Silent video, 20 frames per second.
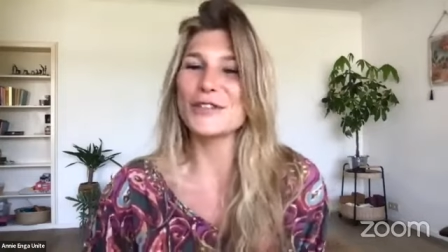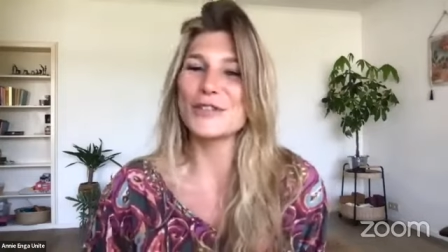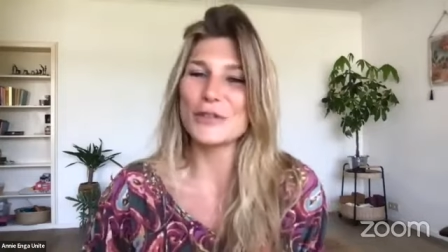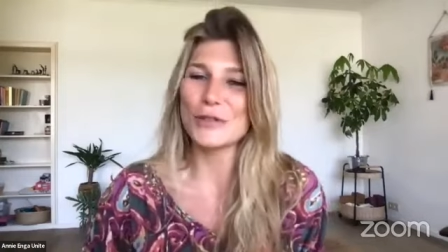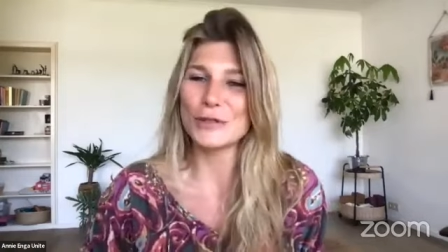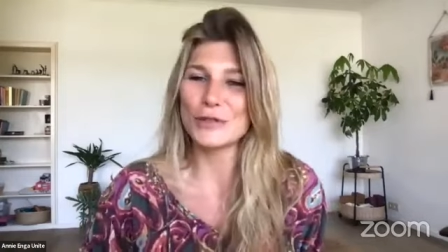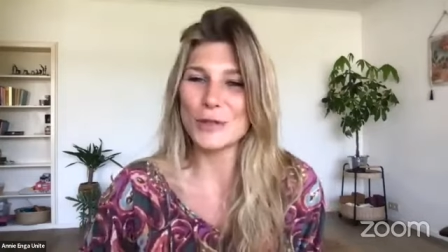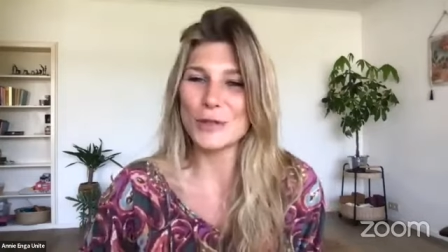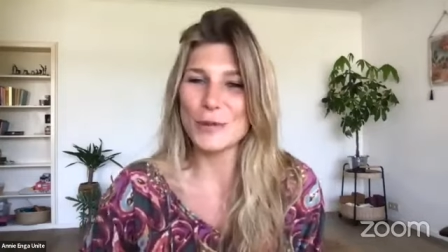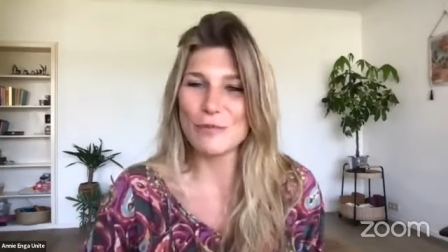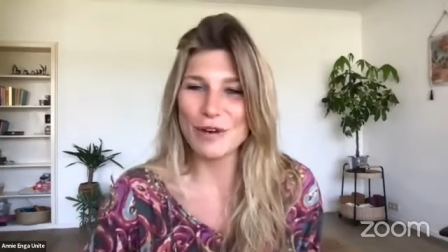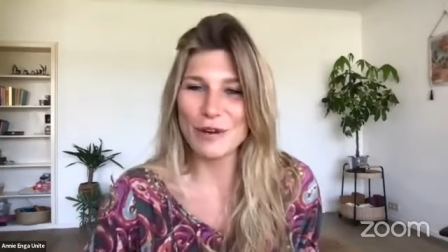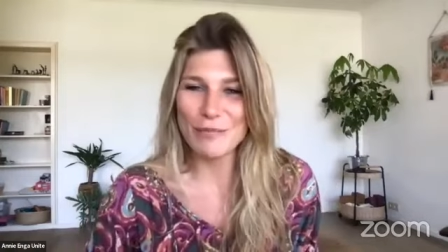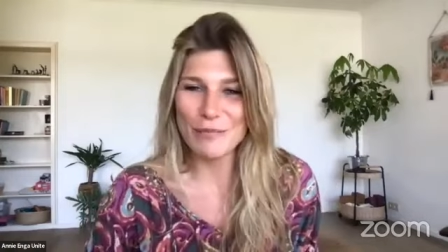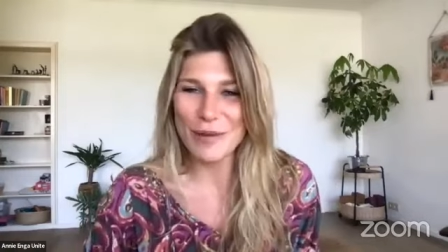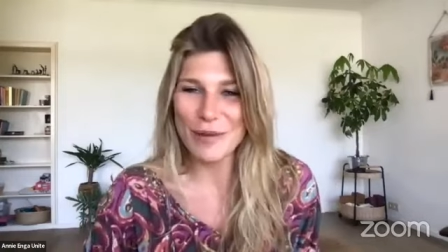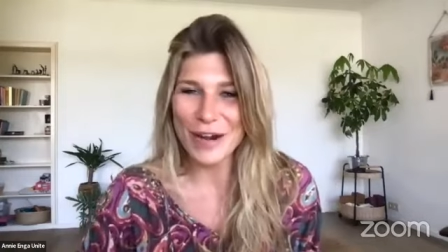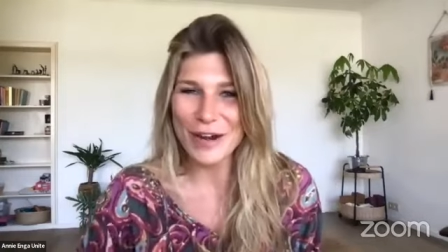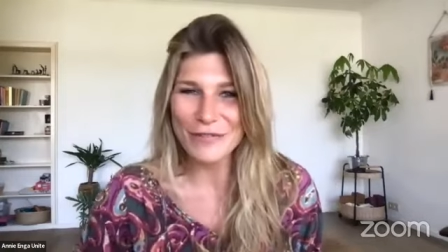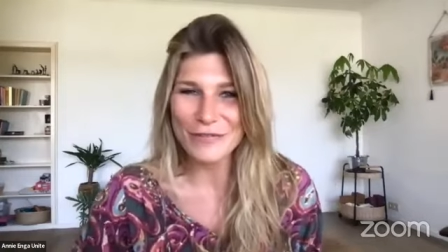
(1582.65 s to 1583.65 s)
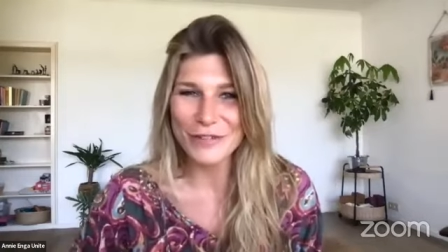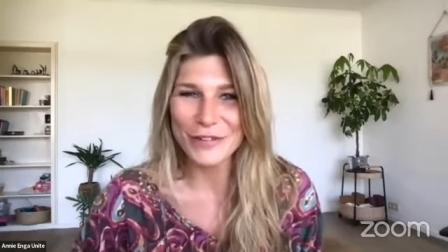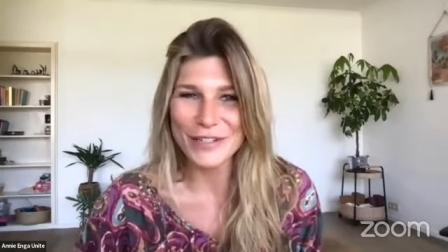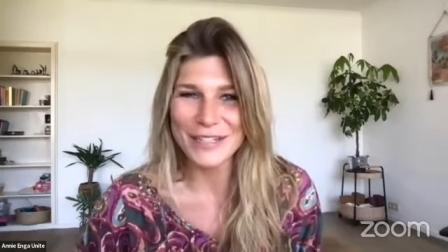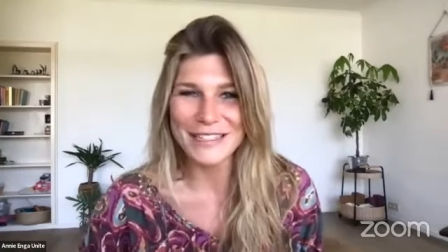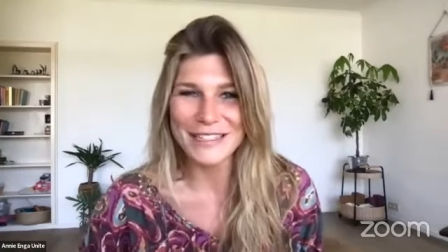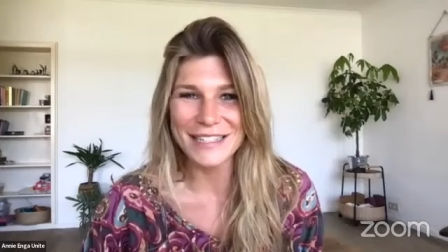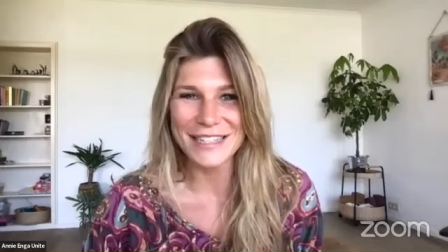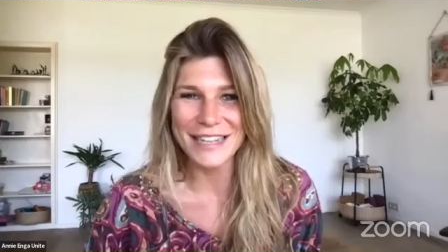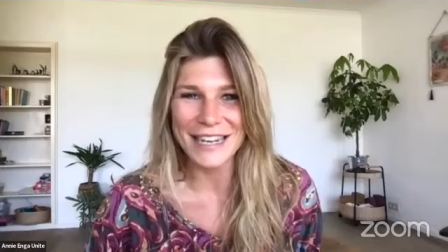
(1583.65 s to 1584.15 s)
to do to prepare for
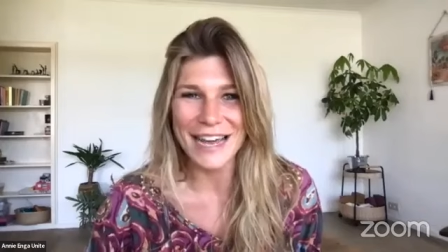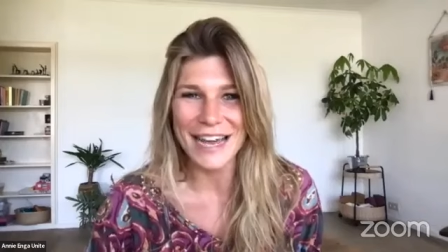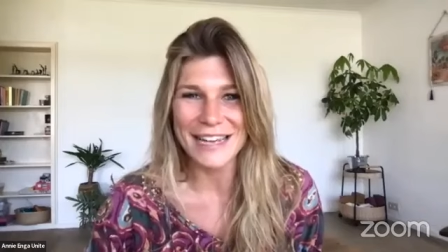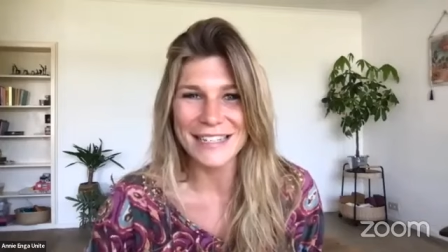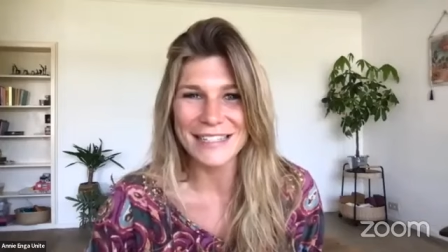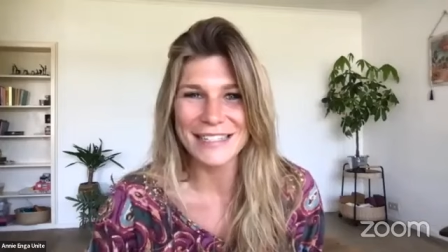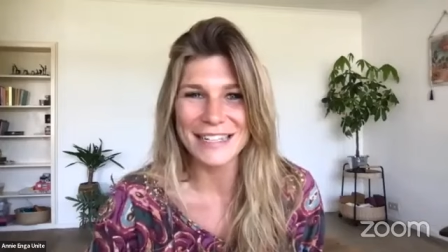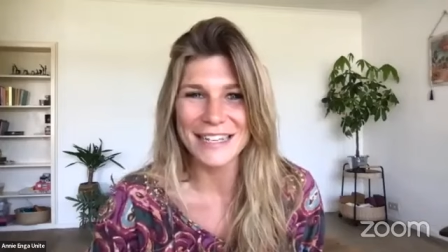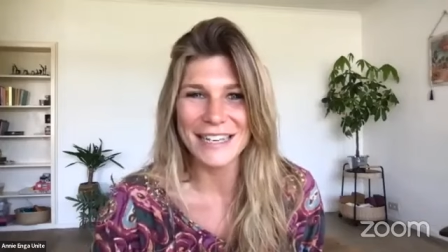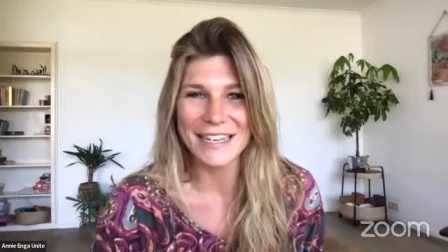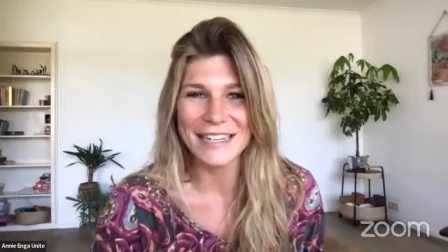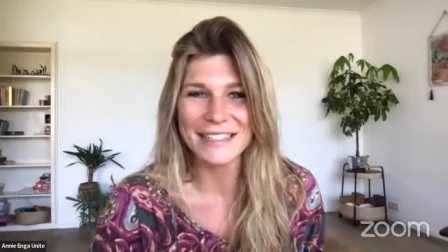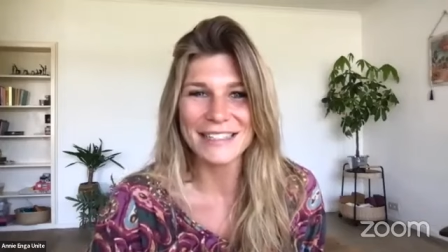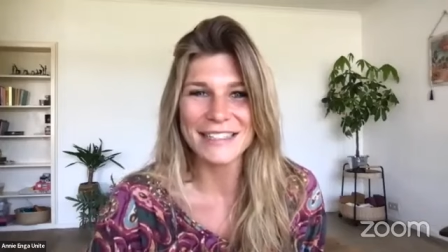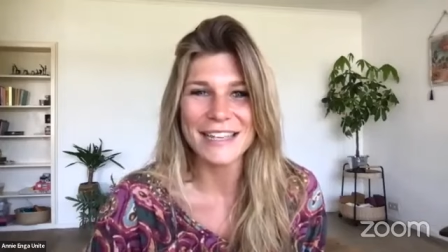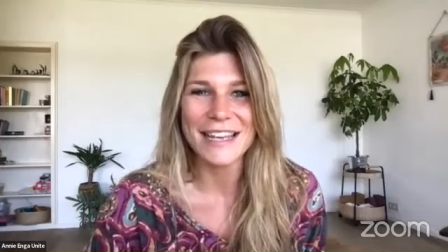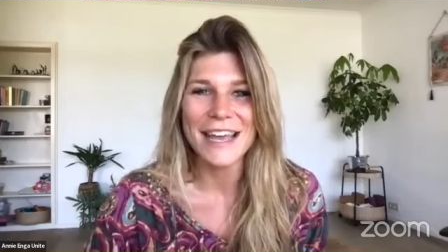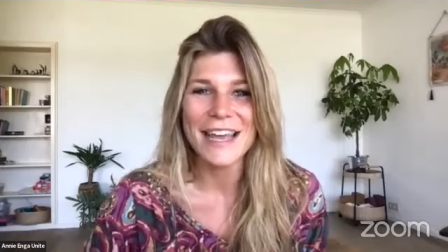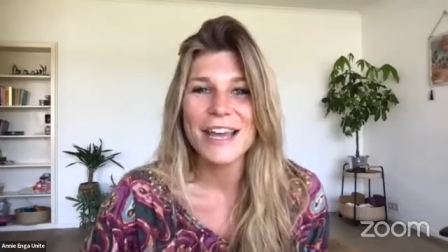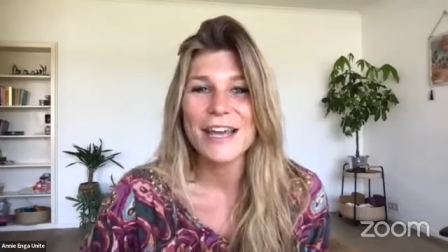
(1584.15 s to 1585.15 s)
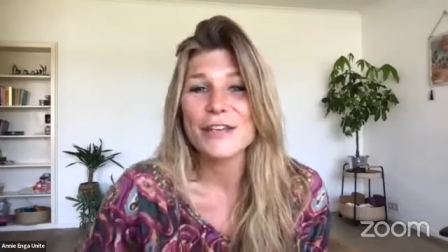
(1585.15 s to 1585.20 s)
these classes,